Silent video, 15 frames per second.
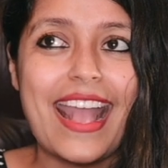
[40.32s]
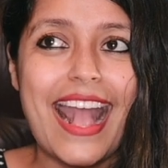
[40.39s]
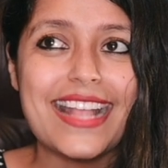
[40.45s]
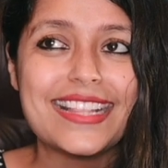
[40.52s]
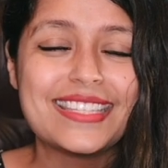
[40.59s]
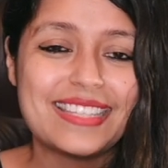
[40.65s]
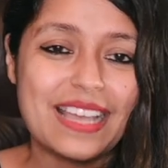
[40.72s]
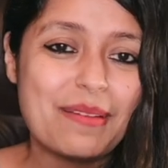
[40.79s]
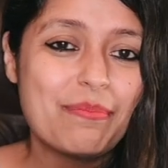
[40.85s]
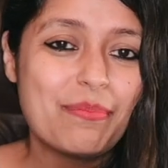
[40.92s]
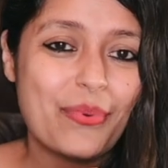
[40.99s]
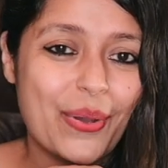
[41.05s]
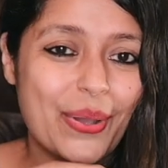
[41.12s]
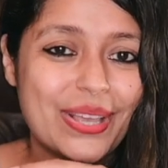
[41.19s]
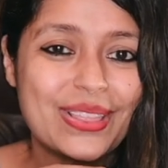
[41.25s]
At some
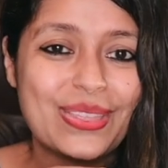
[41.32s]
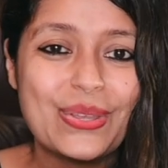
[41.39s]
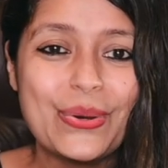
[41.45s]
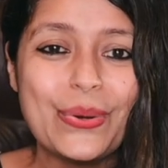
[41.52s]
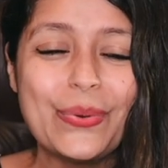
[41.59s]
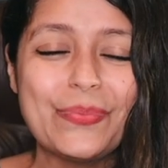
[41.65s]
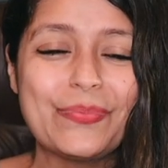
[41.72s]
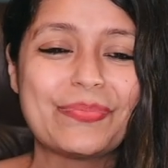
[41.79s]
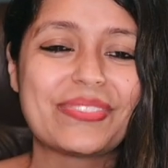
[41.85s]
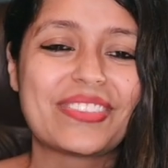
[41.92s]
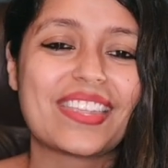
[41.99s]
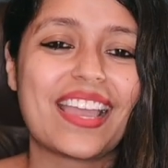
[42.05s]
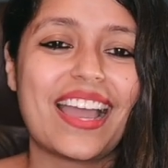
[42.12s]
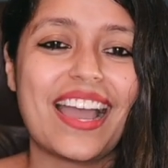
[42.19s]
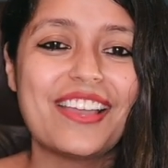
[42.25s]
point, though,
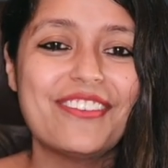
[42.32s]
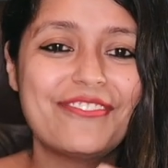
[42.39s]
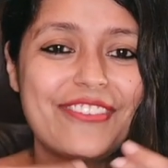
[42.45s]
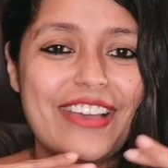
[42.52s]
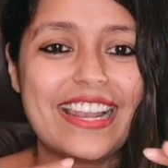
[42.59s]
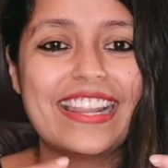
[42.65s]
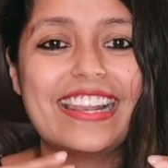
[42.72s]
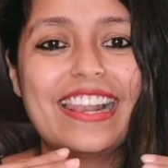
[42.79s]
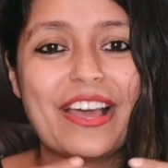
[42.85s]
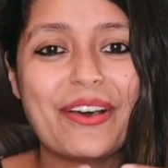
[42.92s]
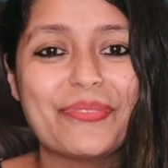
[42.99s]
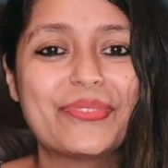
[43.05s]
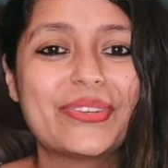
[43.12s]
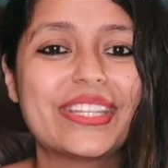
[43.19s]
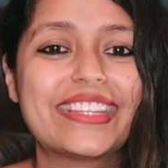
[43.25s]
I fell in
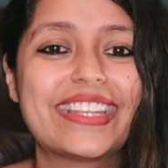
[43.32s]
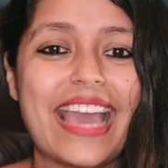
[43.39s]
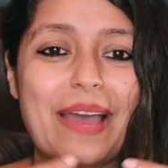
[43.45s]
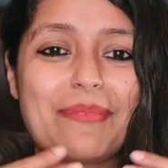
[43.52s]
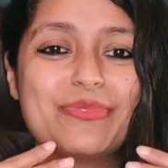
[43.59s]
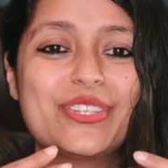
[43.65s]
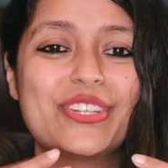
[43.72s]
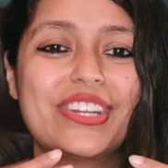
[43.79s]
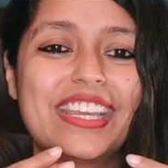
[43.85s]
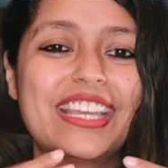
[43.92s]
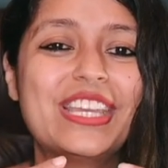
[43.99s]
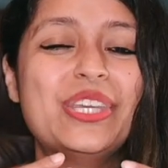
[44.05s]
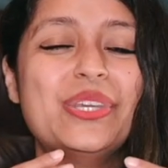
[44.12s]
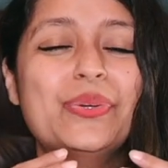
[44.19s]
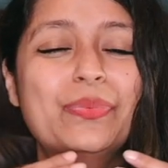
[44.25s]
love with capturing
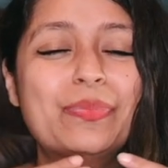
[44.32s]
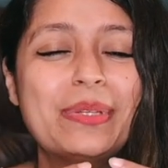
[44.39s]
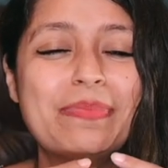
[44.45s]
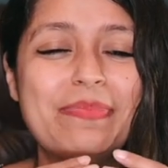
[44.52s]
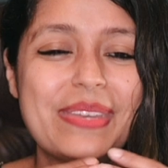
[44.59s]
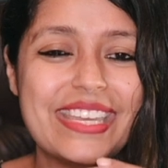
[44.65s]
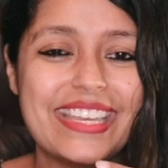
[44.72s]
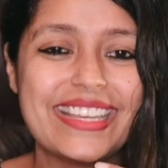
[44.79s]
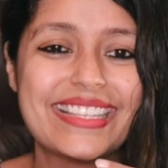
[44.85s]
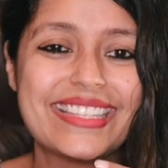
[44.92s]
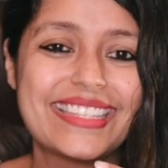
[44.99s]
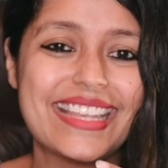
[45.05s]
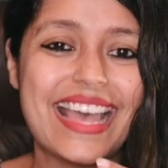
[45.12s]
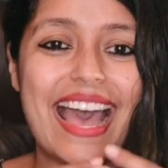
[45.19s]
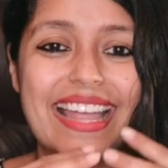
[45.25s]
human
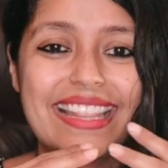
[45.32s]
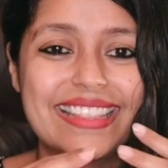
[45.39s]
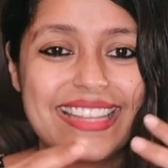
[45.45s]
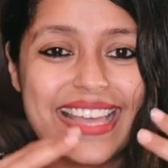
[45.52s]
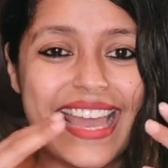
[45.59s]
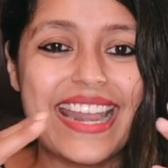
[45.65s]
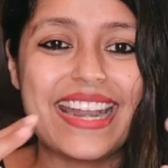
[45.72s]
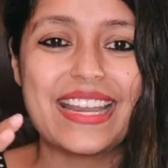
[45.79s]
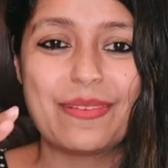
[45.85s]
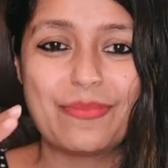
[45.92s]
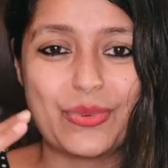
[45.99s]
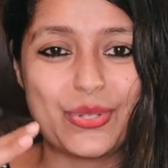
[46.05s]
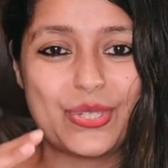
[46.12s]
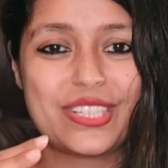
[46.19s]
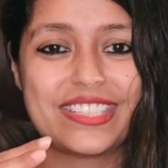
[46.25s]
beings and their
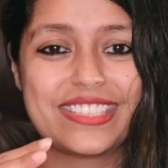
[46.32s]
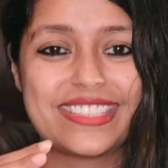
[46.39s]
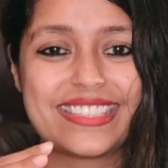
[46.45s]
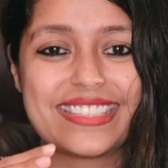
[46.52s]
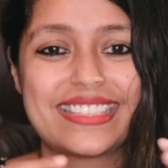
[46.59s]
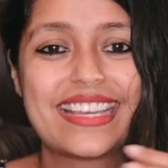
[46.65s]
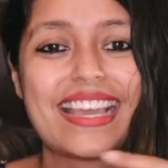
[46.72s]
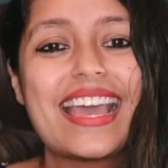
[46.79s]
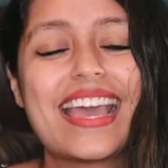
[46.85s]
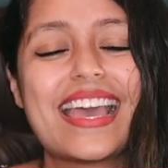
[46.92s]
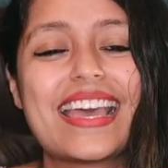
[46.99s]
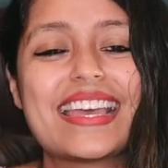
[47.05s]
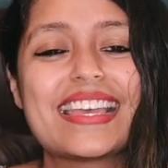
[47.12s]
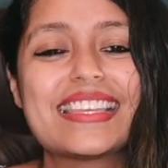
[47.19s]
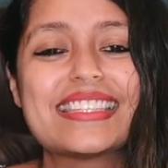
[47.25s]
emotions.
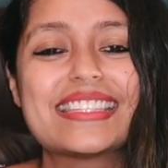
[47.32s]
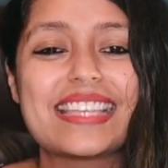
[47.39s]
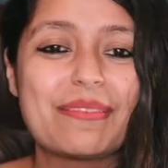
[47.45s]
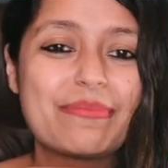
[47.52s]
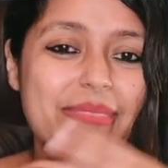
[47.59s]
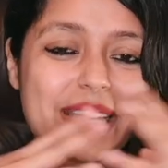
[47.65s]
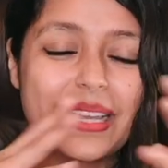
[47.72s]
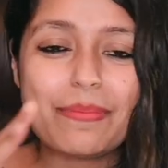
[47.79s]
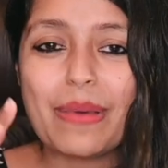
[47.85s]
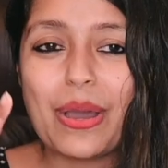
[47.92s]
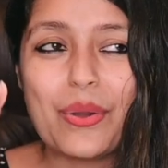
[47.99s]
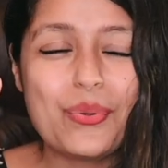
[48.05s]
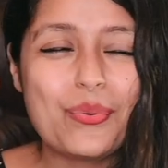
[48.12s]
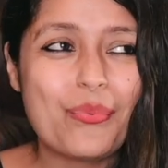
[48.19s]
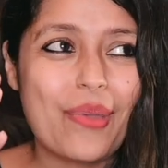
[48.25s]
Something
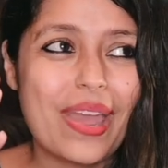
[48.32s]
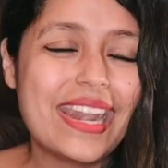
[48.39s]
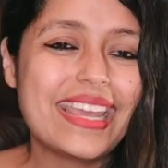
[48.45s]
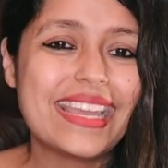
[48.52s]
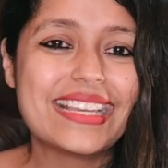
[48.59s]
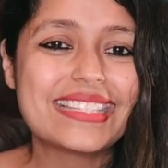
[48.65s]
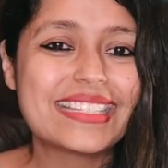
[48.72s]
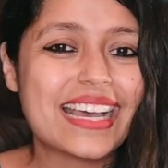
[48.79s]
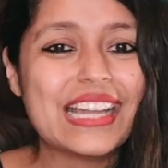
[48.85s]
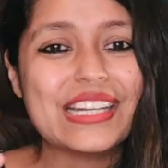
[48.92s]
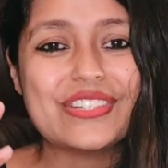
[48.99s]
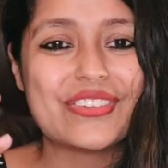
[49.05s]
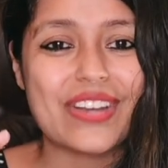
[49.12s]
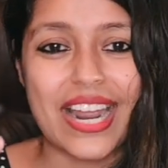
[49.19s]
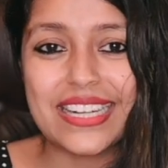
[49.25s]
about weddings
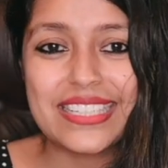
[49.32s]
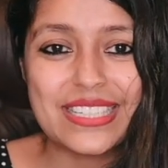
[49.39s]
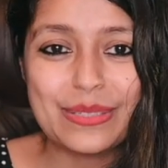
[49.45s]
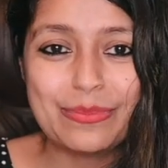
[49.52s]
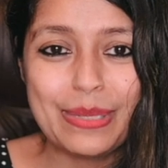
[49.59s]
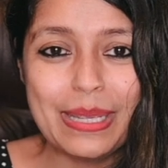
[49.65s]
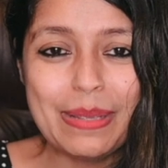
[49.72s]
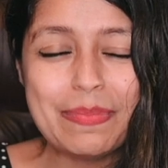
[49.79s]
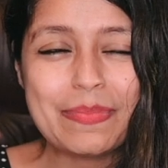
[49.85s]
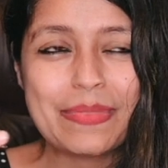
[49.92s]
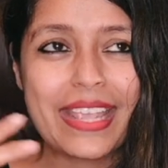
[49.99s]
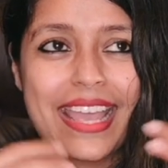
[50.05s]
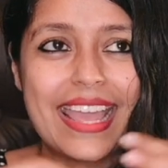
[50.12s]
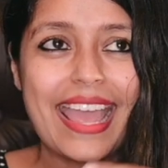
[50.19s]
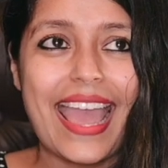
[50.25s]
attracted me,
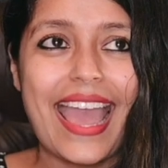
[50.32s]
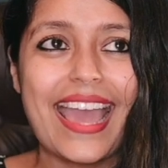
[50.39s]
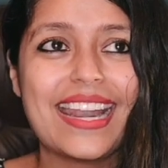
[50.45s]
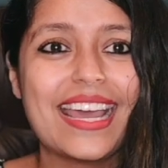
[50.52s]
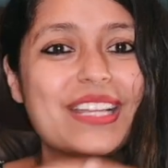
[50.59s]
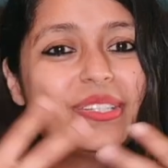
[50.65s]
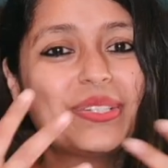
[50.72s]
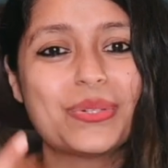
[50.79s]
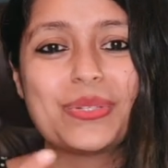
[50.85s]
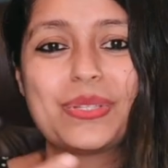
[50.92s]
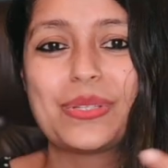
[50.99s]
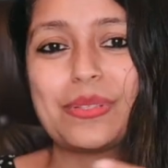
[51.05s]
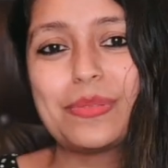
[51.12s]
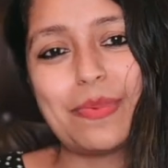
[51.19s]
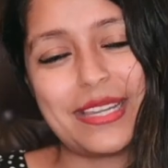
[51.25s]
and I chose
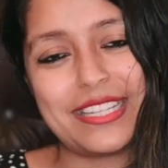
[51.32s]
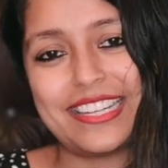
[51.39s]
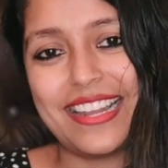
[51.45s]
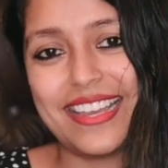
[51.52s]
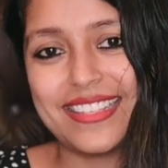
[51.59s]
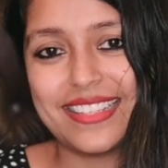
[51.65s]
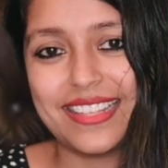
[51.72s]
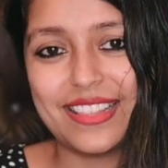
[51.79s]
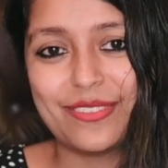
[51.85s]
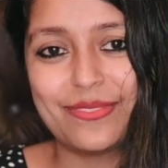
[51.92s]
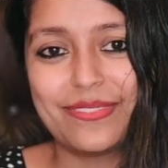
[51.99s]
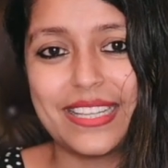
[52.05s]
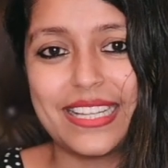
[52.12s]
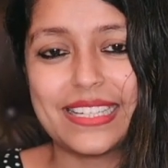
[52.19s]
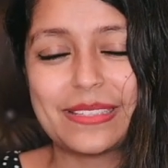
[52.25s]
to specialize in the
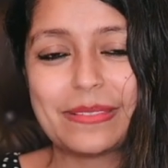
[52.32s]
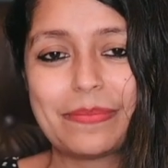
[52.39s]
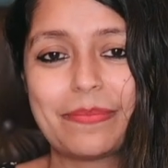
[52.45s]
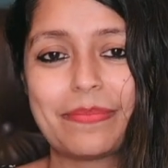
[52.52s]
field.